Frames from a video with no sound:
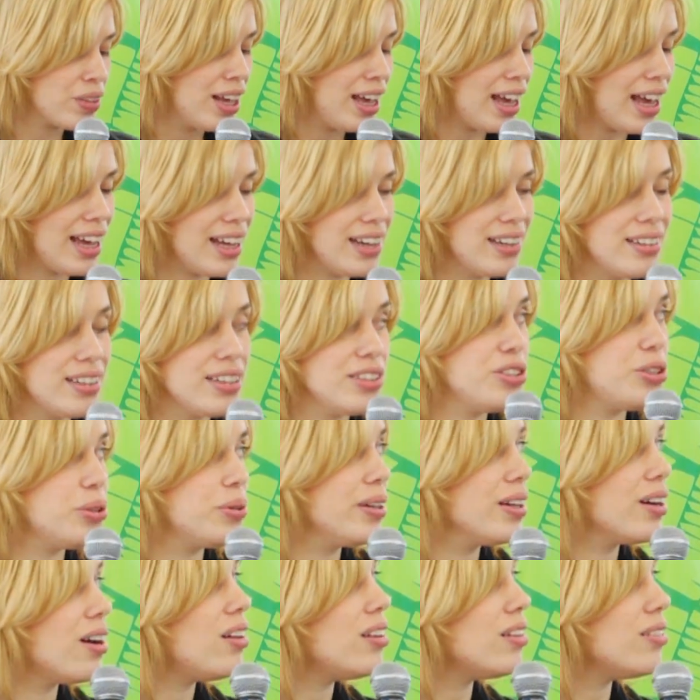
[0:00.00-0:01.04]
And in
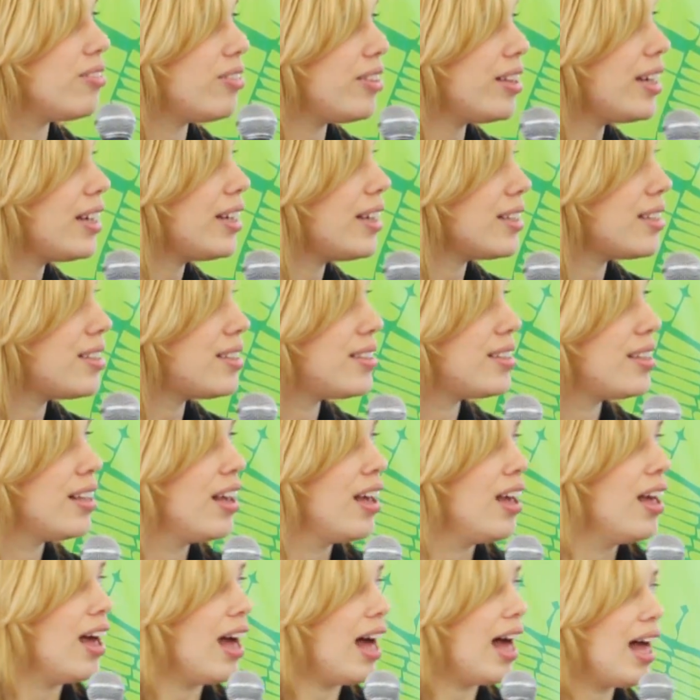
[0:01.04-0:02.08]
doing all of this,
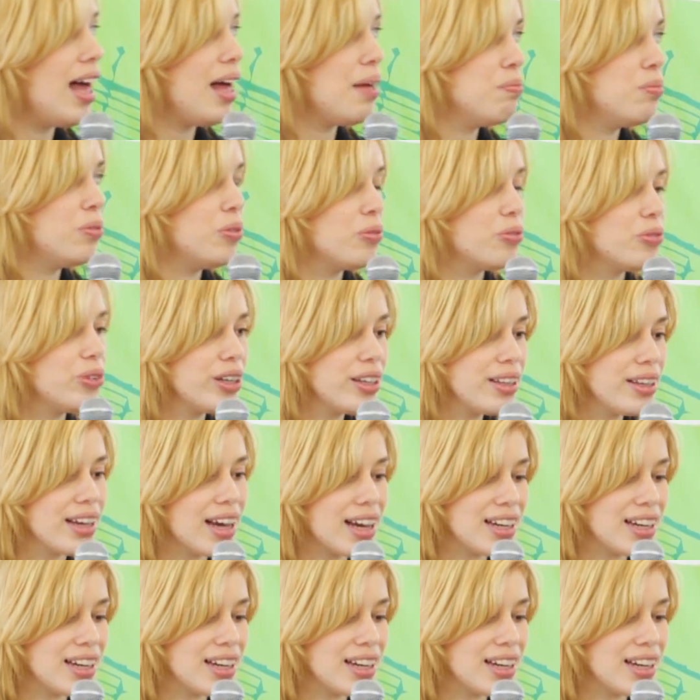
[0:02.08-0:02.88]
really,